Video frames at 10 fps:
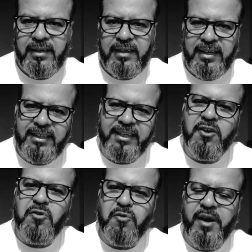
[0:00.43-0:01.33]

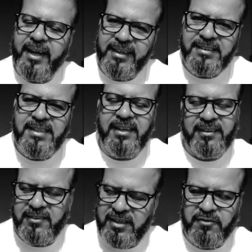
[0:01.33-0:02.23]
Hello and
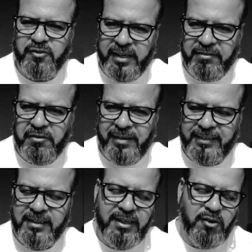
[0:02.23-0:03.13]
good afternoon, everyone.
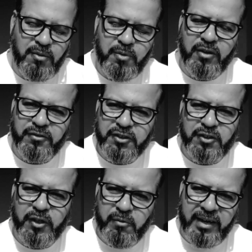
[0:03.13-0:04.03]
I hope all of you are
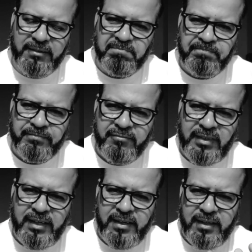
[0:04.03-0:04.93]
doing well.
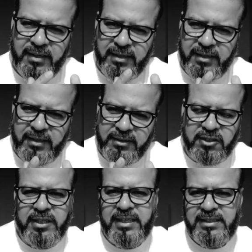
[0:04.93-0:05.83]

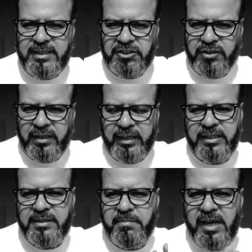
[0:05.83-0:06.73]
Today's session
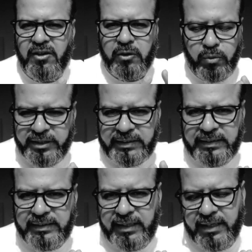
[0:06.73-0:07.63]
is about a
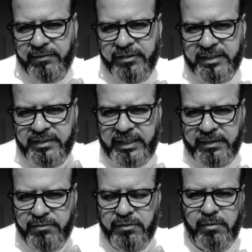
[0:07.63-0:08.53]
question that I
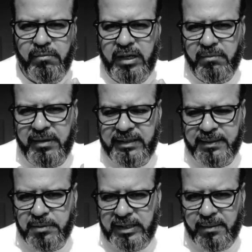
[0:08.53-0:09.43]
received from one of my
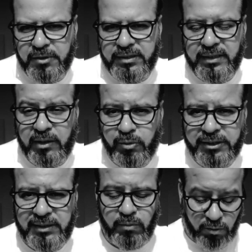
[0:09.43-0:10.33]
subscribers, and the
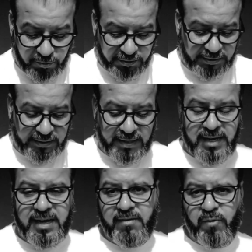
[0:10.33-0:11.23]
question was,
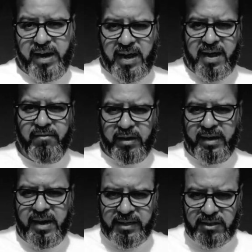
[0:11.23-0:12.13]
whenever
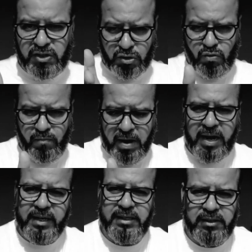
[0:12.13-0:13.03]
I zoom
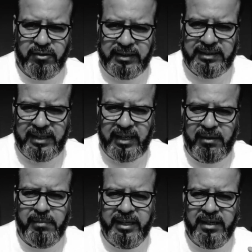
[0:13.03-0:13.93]
into
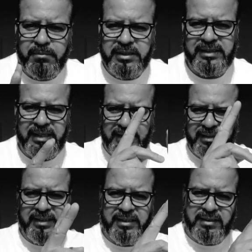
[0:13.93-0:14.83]
Excel, my numbers
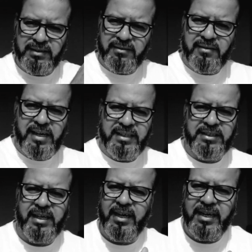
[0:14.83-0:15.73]
get into
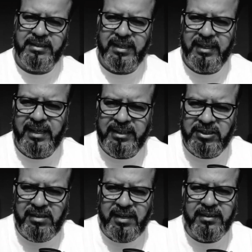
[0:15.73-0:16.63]
hashtag, hashtag,
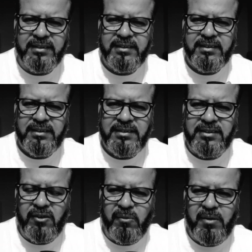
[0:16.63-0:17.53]
hashtag.
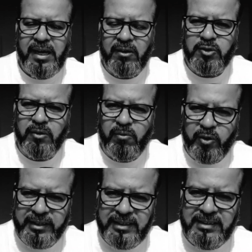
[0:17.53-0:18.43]
So how to
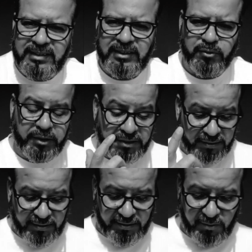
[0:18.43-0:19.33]
avoid this
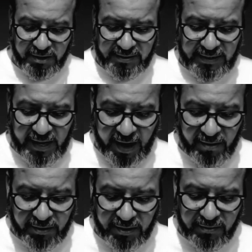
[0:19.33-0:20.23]
situation? You want to see
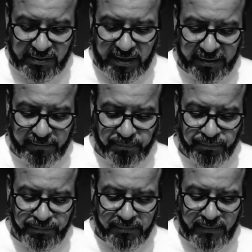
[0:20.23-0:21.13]
how it looks like.
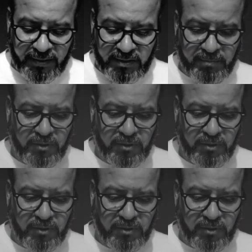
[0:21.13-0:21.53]
So I'm